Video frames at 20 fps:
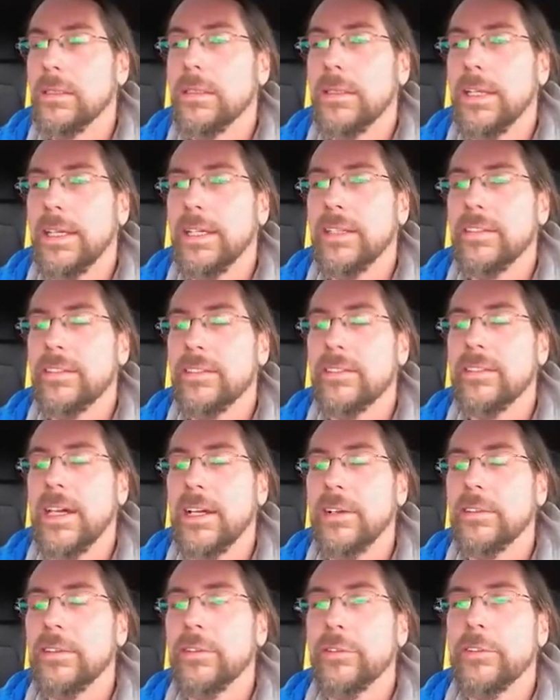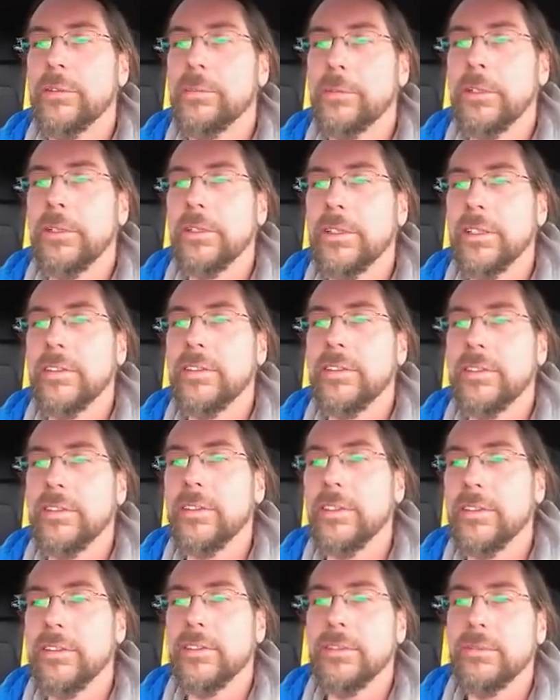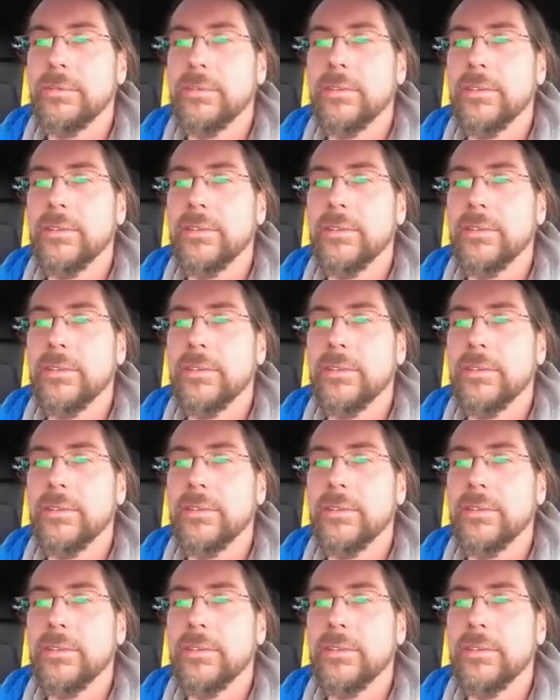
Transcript: And the sound of the motors is awesome.